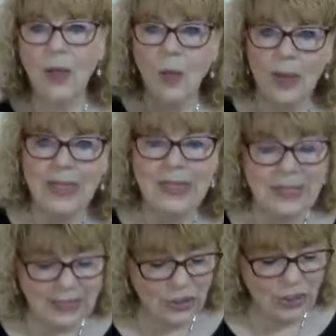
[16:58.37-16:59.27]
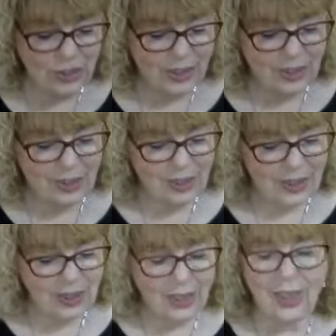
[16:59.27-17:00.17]
What intention
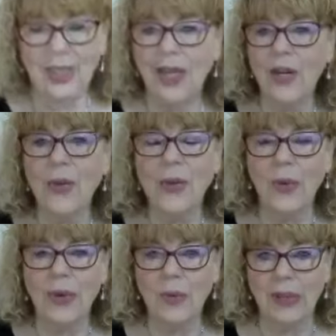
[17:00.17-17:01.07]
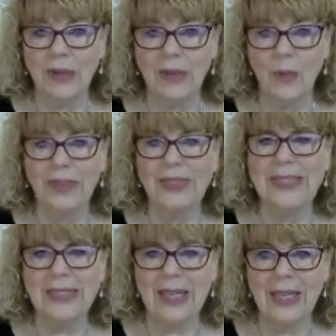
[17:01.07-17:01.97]
are you going with? What
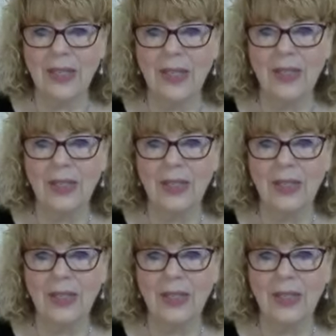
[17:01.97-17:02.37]
desire?